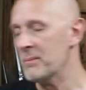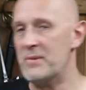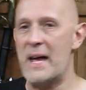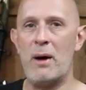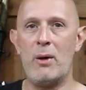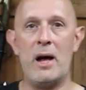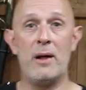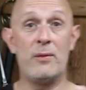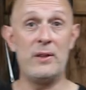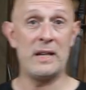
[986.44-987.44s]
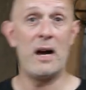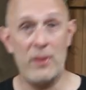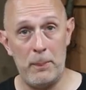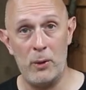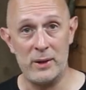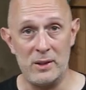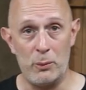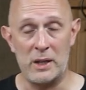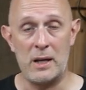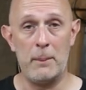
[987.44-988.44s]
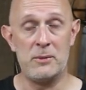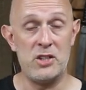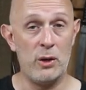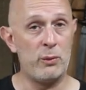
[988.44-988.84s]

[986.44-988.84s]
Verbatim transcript: Now, uh, the other point that we come to,